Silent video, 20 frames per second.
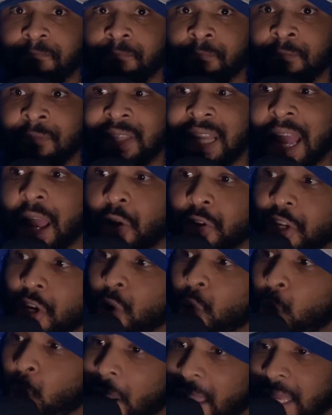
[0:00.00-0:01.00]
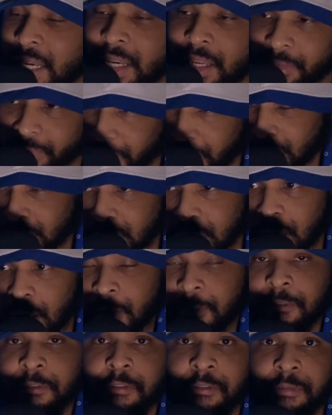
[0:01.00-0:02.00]
now you're waiting for
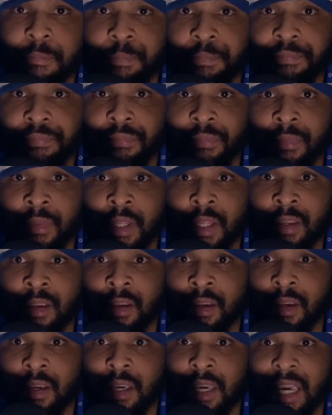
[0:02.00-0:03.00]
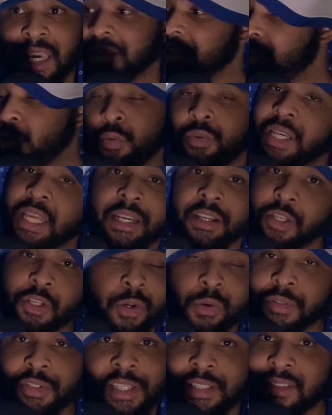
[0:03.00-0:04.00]
stuff. And you didn't
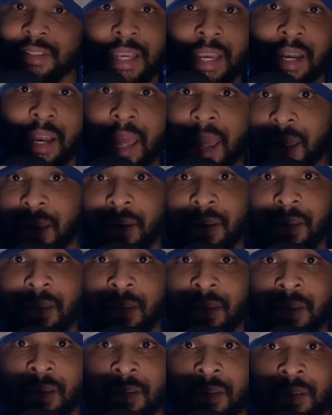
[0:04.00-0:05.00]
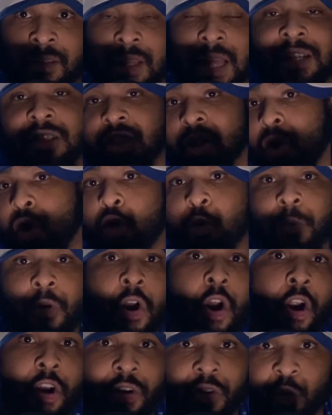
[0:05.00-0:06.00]
used to say that. That's your own
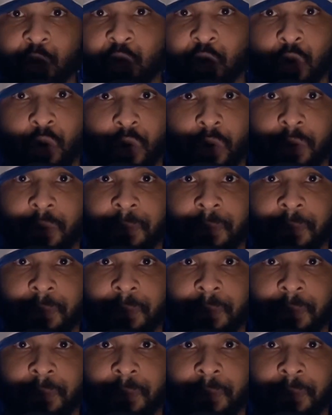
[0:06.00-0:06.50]
cardinal rule.